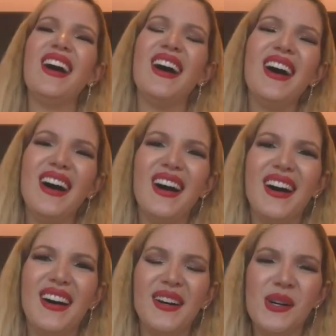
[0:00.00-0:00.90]

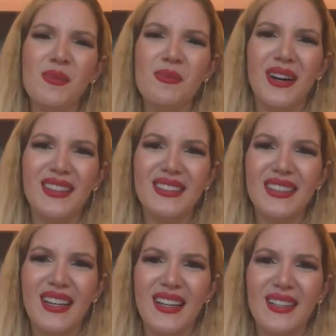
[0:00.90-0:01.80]

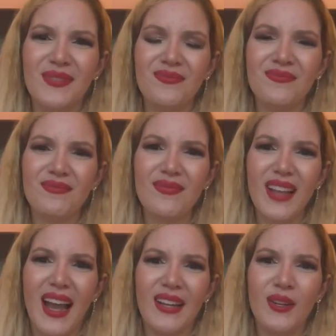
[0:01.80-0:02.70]
But
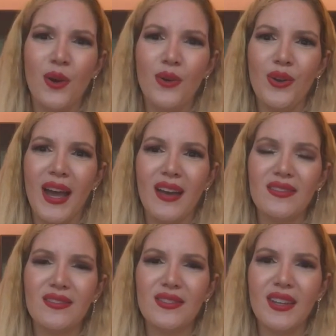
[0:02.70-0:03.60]
I know you
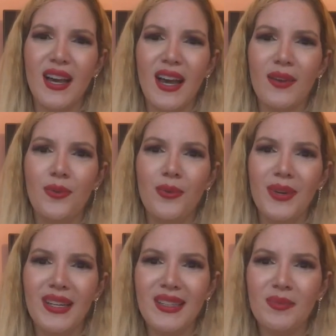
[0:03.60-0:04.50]
have a
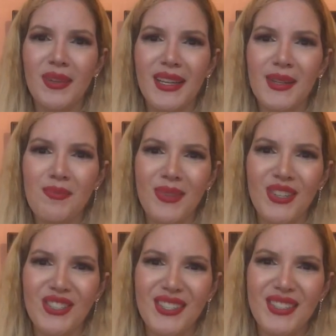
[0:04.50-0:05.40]
really big
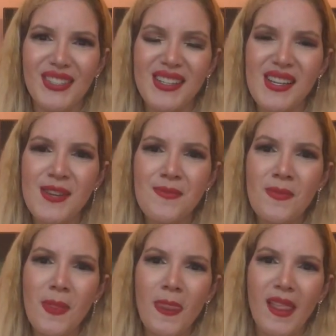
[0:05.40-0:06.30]
mission,
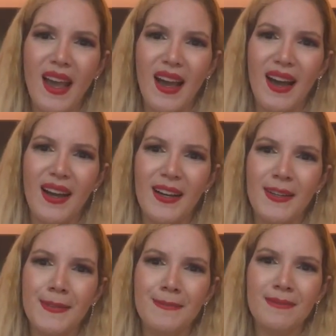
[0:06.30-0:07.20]

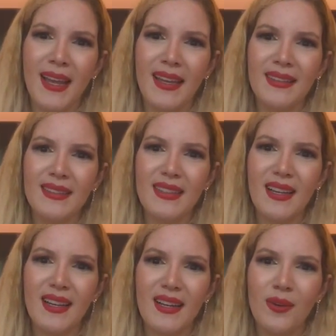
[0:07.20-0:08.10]

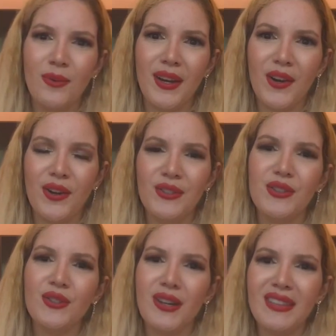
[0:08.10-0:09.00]
and we are going to
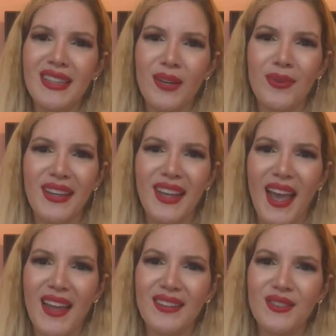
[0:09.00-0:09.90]
do everything we
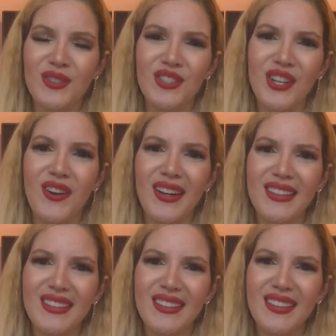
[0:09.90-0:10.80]
can to share
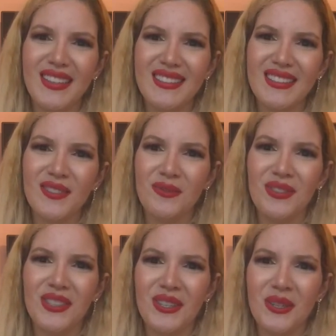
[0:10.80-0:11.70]
it
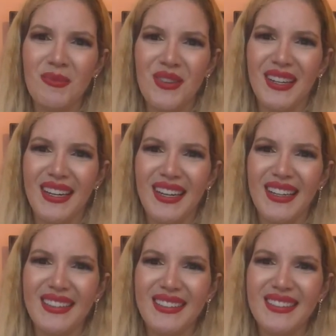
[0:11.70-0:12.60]
with our
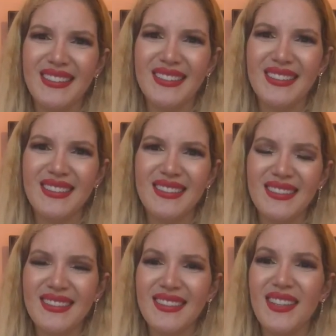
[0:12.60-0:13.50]
community.
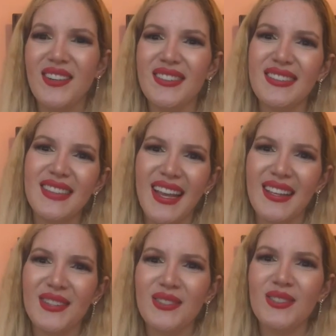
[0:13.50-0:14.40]
Oh,
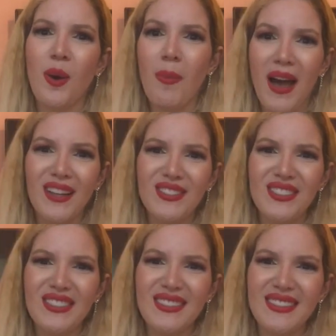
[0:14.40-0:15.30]
thank you so much.